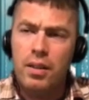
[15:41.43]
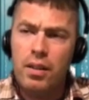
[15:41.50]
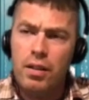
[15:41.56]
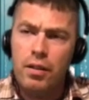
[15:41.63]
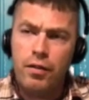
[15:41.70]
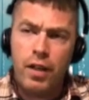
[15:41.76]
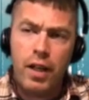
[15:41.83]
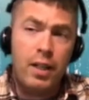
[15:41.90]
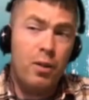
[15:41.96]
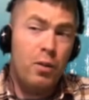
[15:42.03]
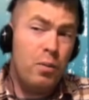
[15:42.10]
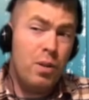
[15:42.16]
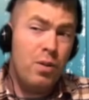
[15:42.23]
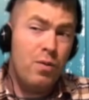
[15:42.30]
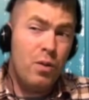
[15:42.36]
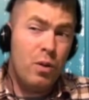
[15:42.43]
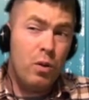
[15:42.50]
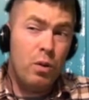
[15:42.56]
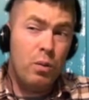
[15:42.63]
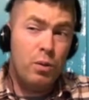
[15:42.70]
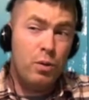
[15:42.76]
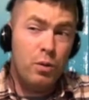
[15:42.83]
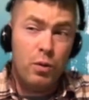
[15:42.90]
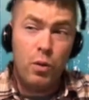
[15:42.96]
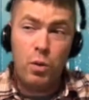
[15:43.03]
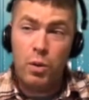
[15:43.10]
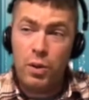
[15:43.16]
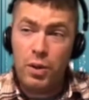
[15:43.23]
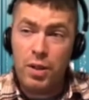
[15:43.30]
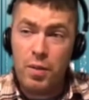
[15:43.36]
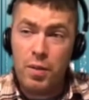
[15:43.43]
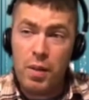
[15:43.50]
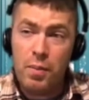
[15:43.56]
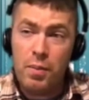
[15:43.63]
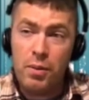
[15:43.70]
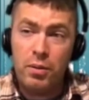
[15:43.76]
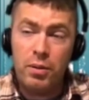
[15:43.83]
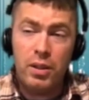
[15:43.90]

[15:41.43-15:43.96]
if I don't be vulnerable for these people,